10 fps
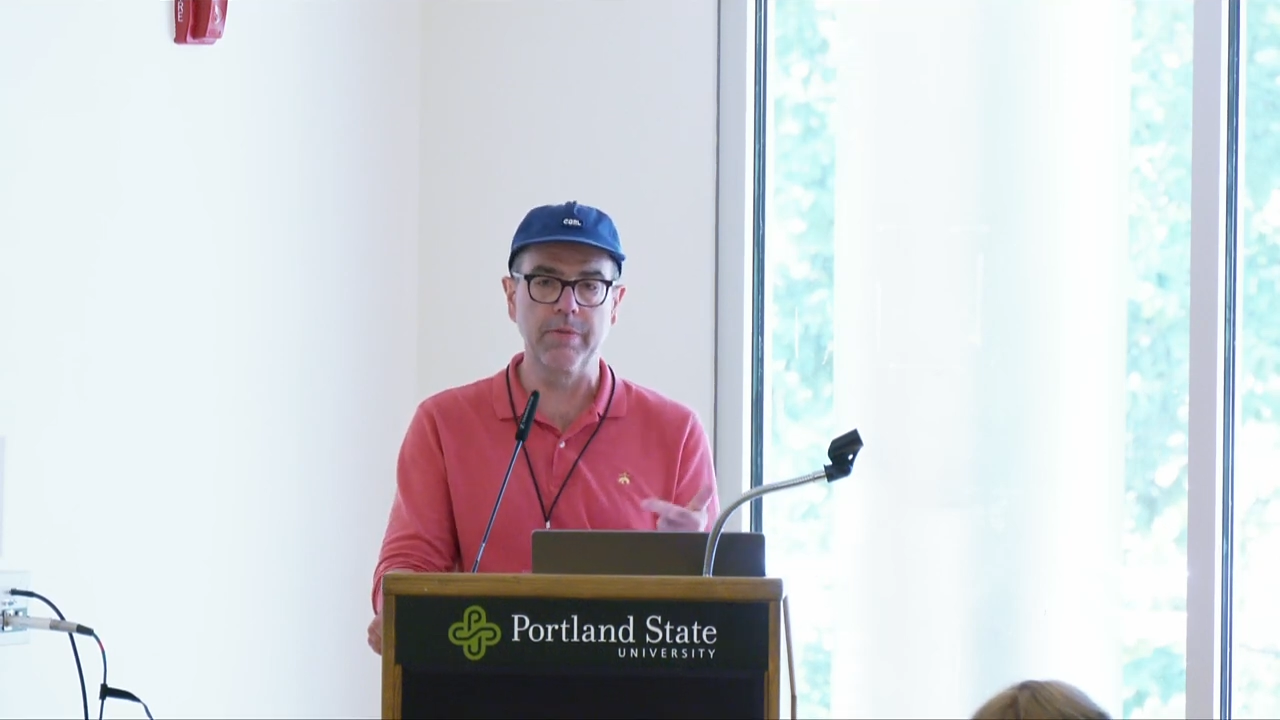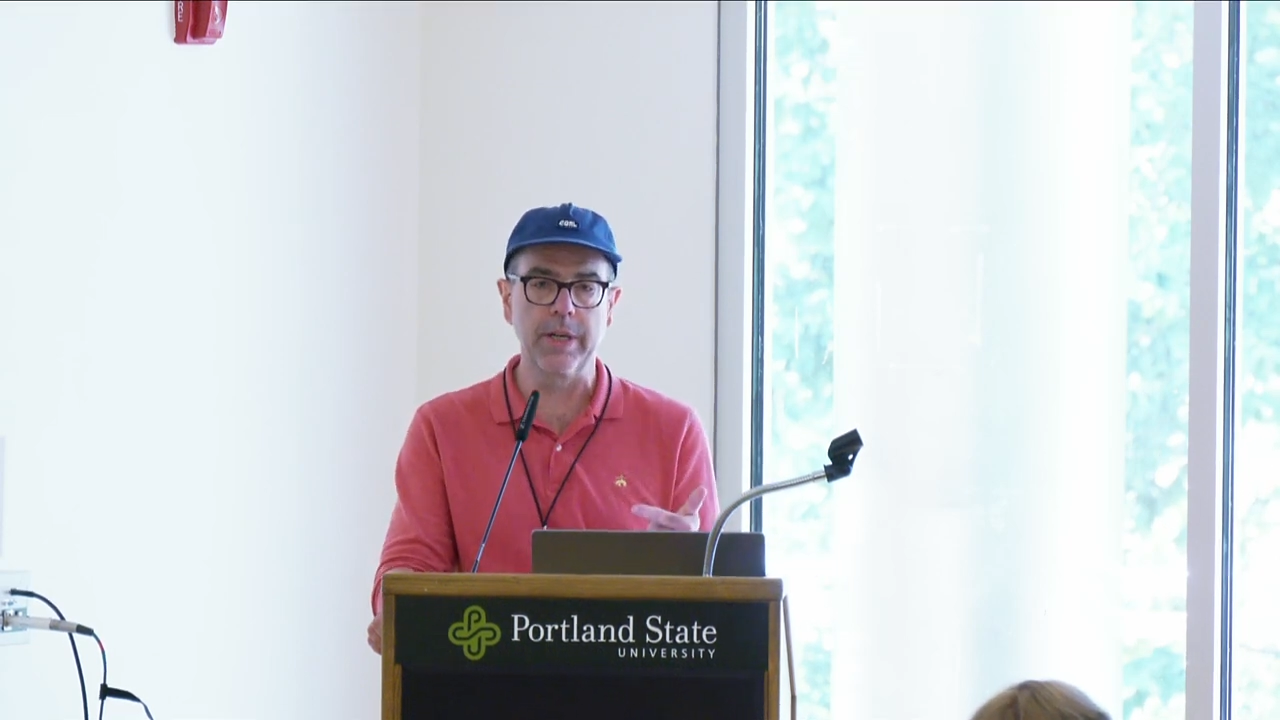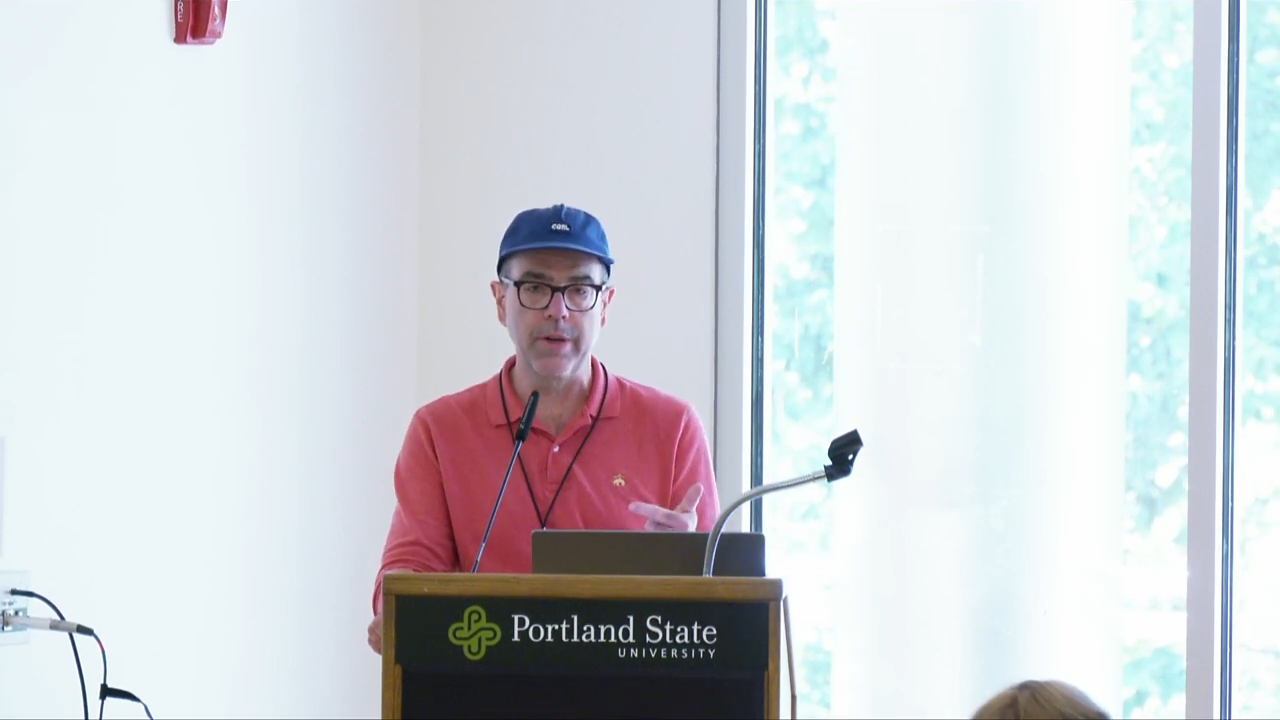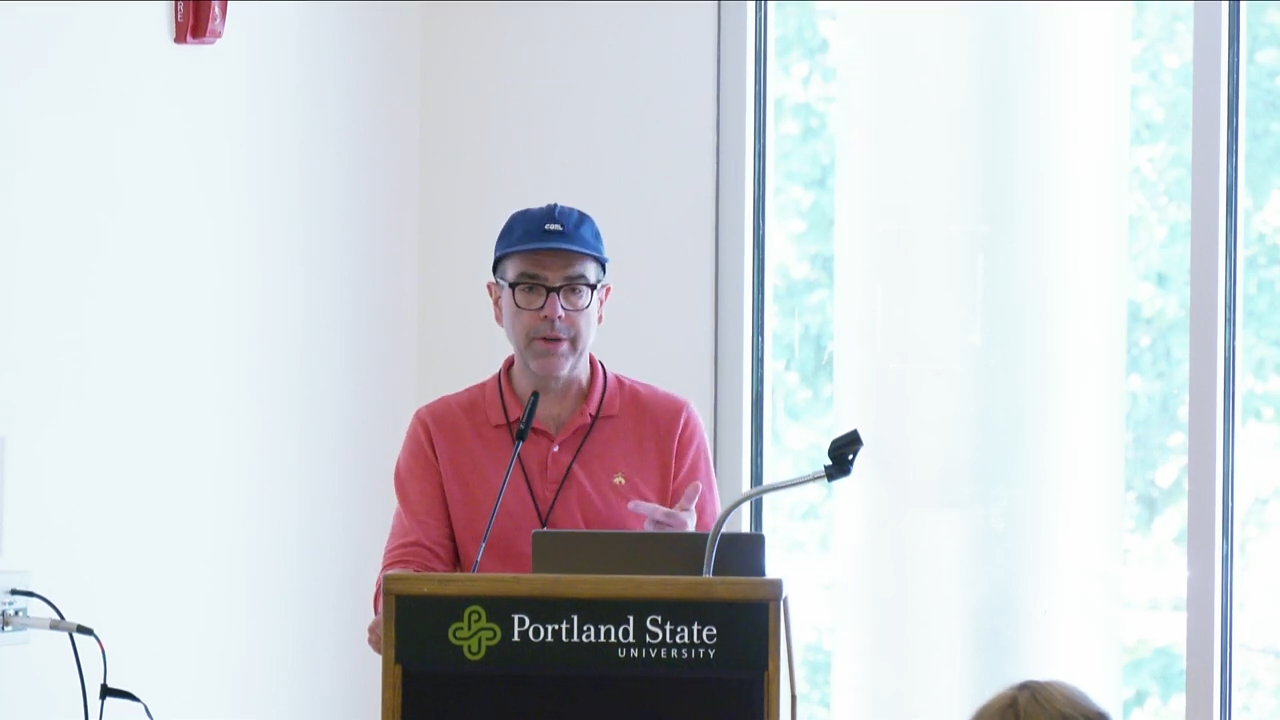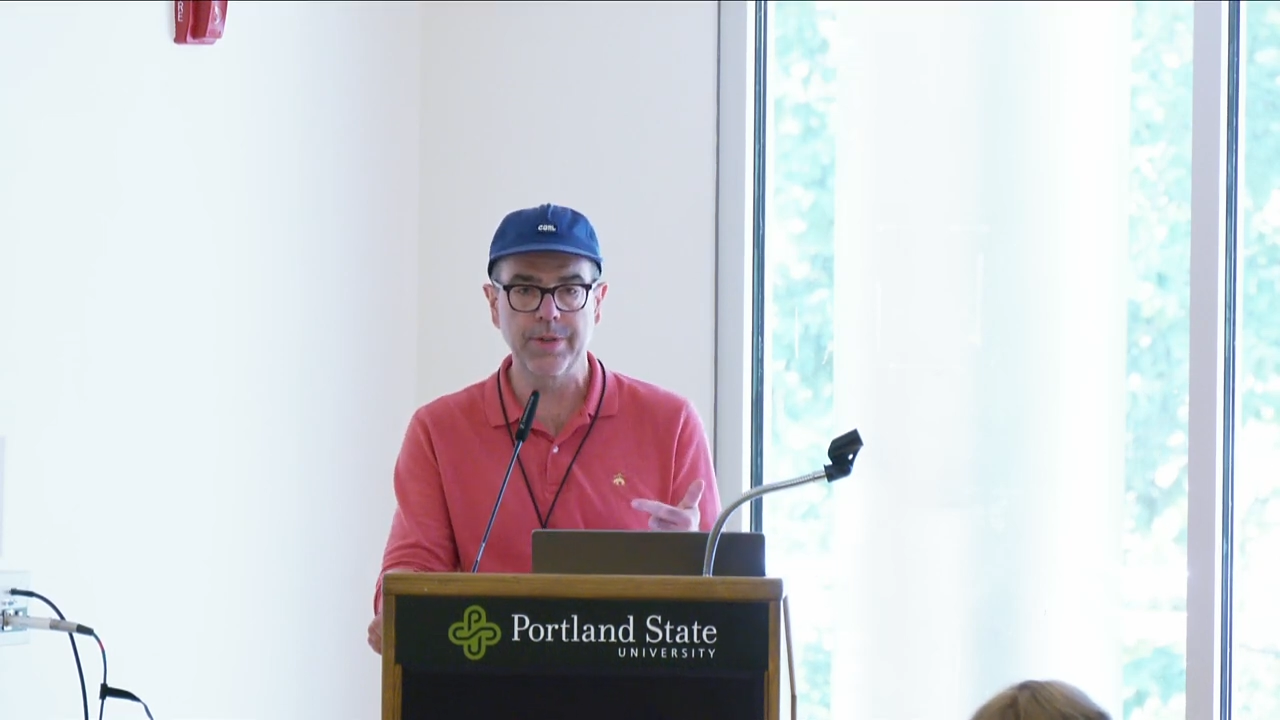
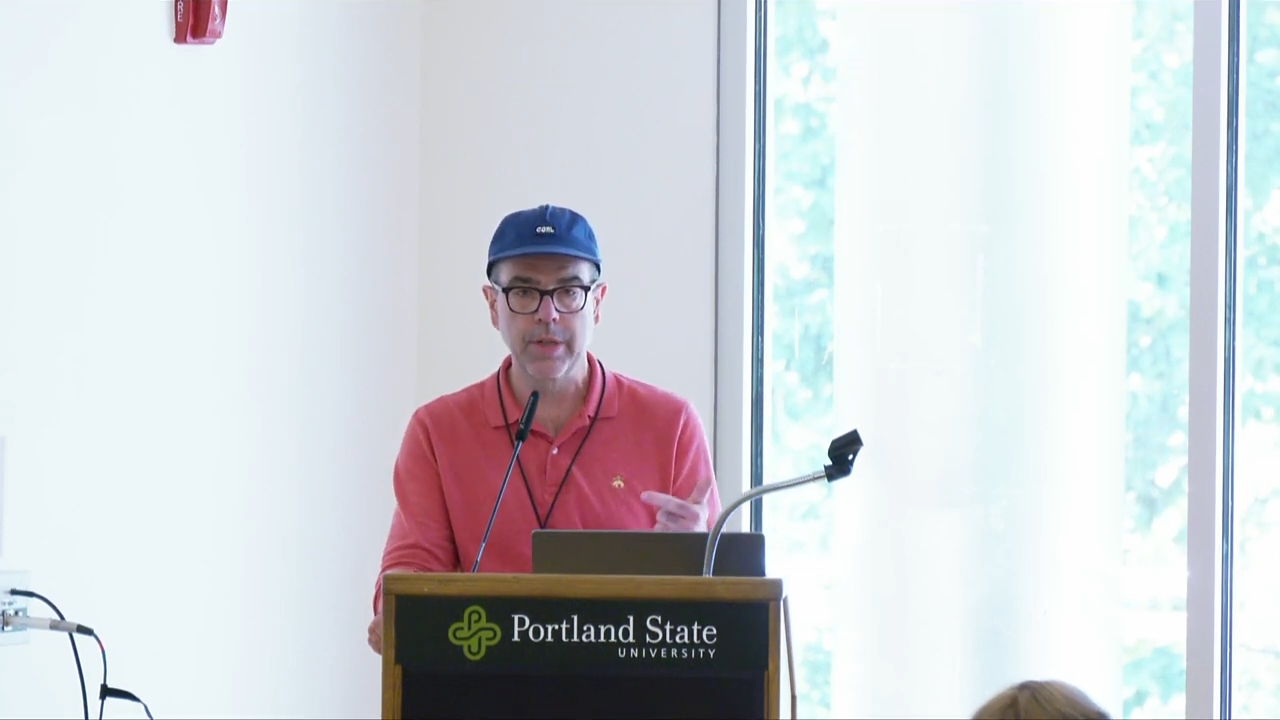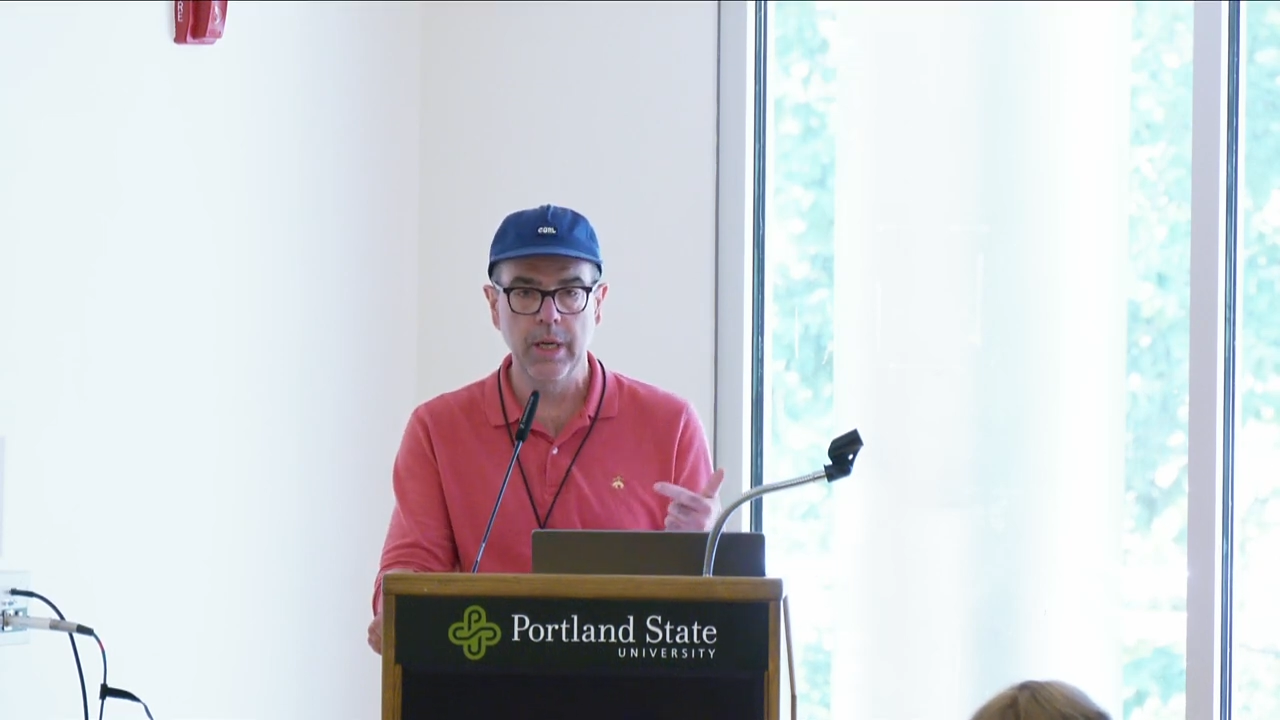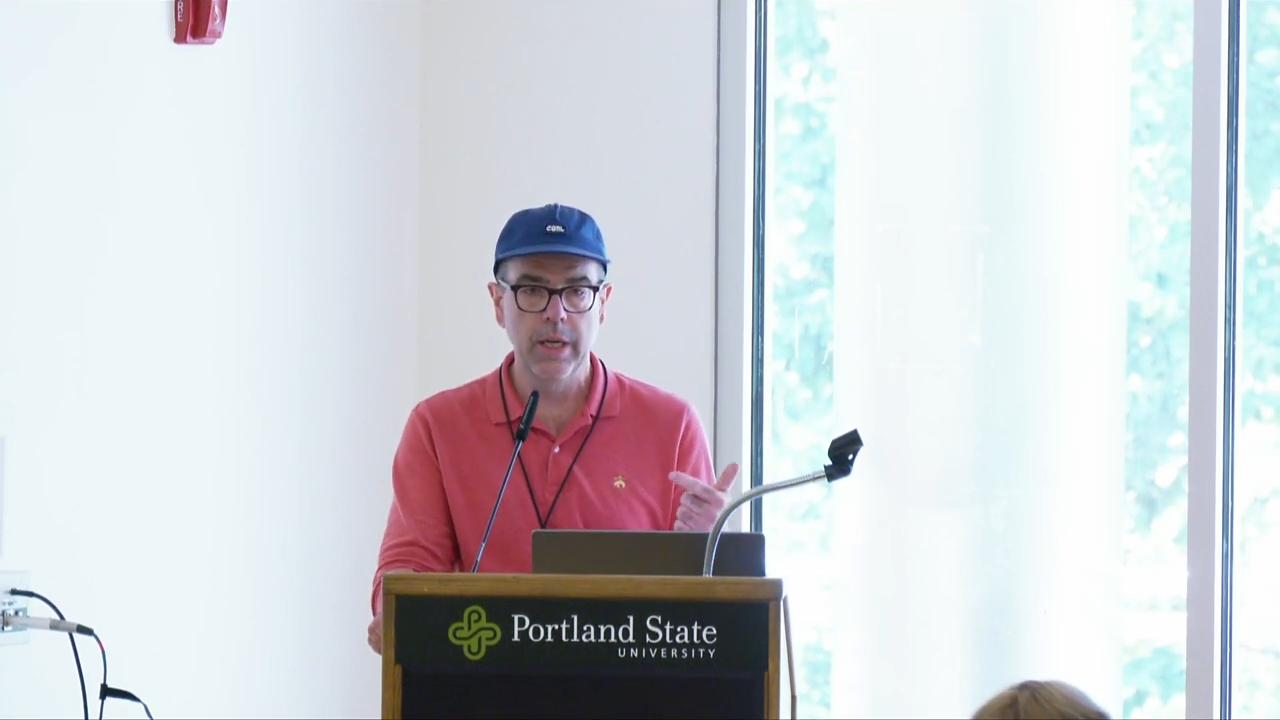vendors,